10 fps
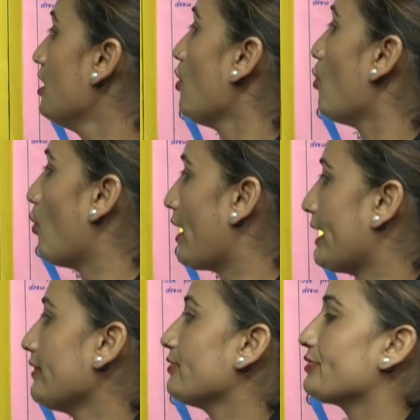
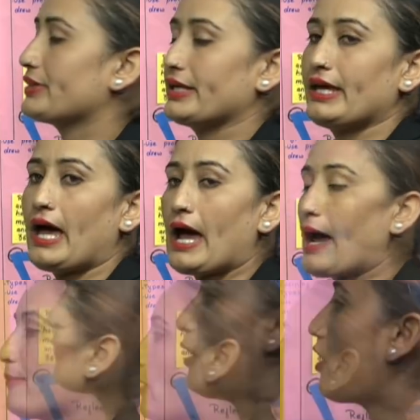when they
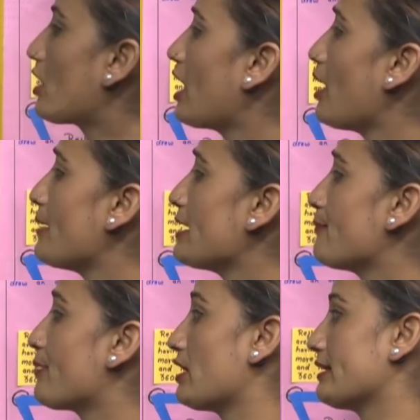have a common
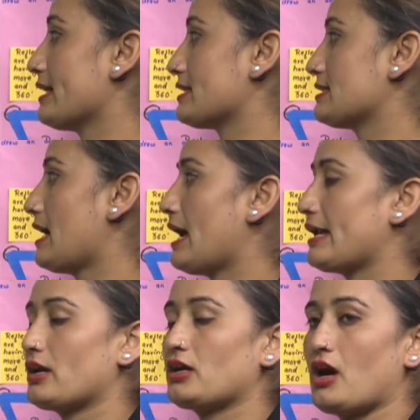vertex and
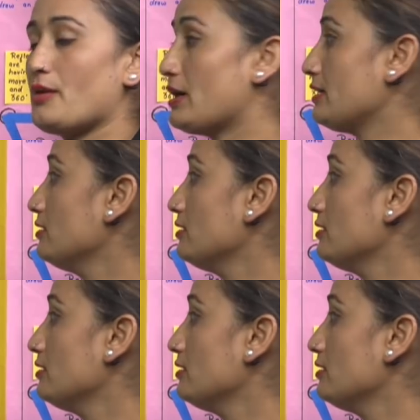a common